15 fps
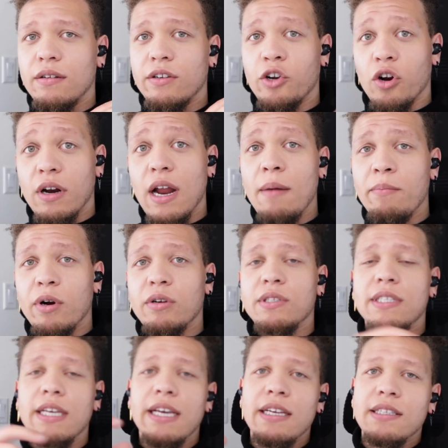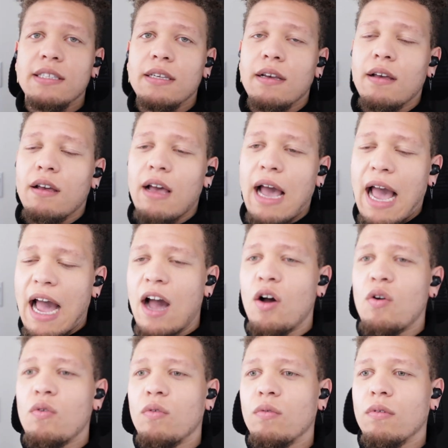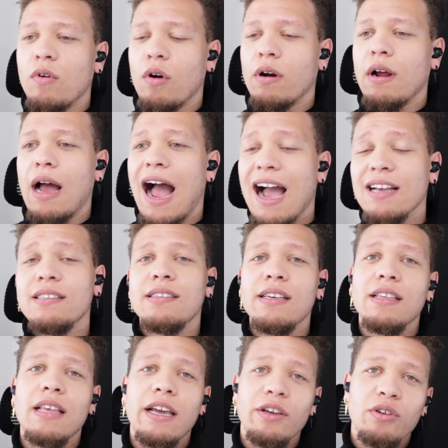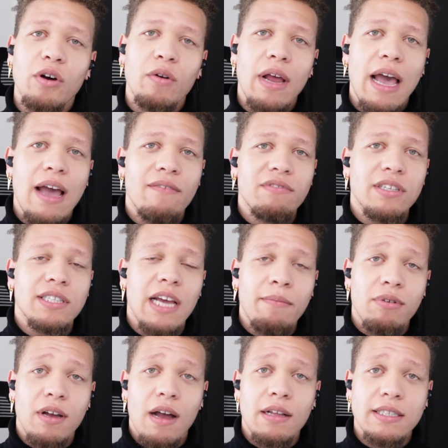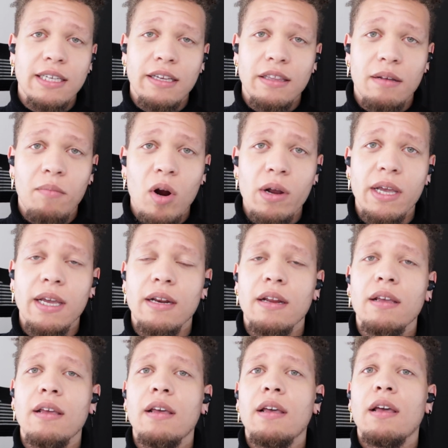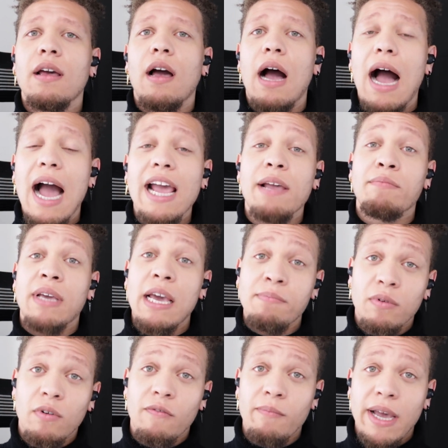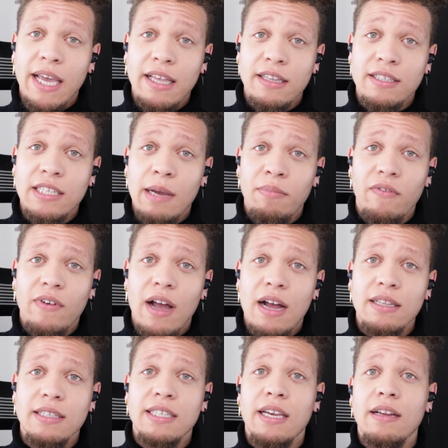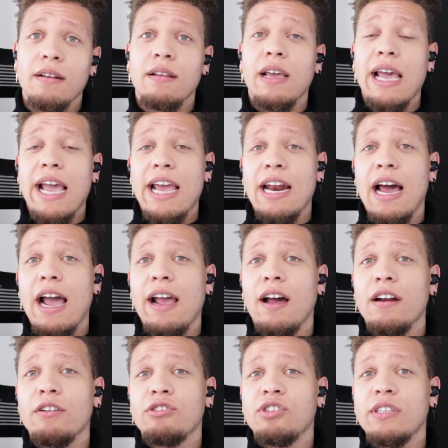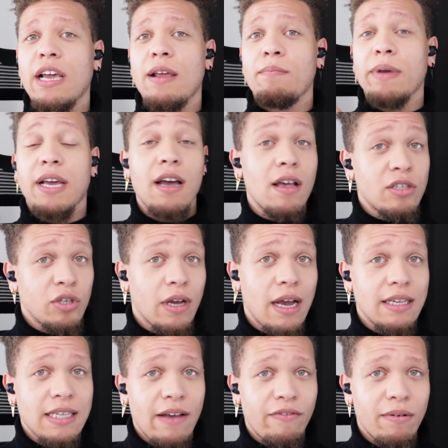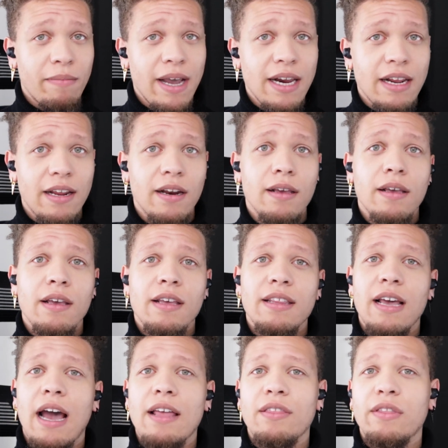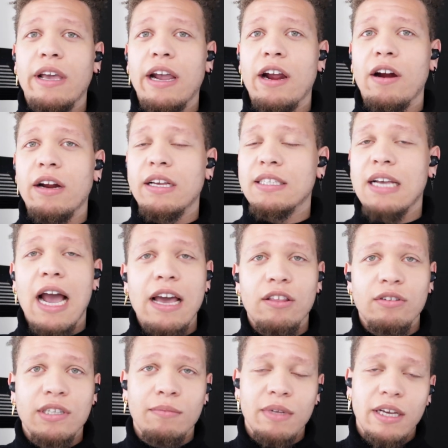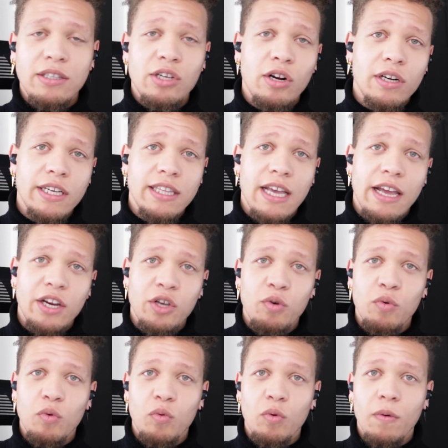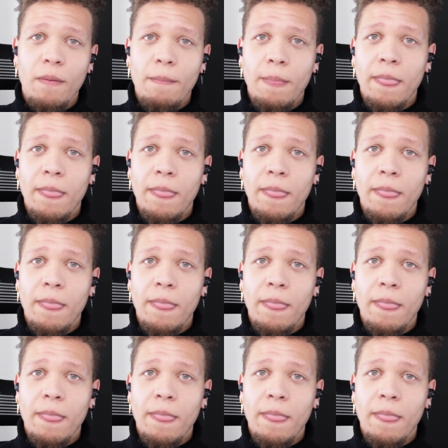your numbers, is I see that you don't have this type of content in the market. I am capable of making this type of content, and I understand, because you guys haven't made it, that there is either something internally that you